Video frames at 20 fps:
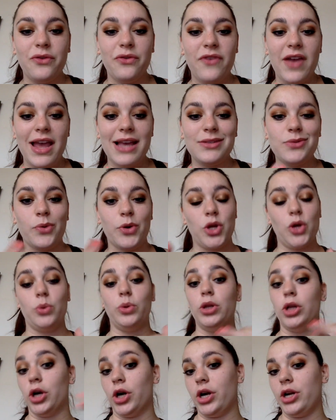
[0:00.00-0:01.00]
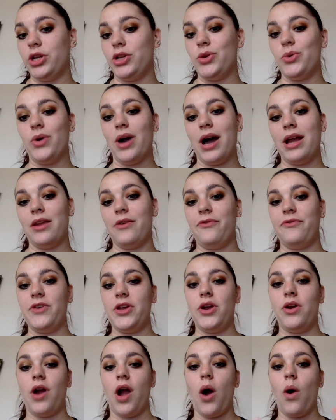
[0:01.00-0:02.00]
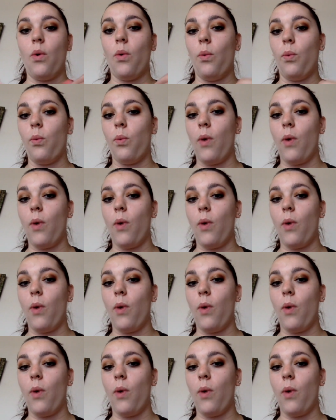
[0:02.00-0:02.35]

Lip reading: phase where you learn and you kind of figure out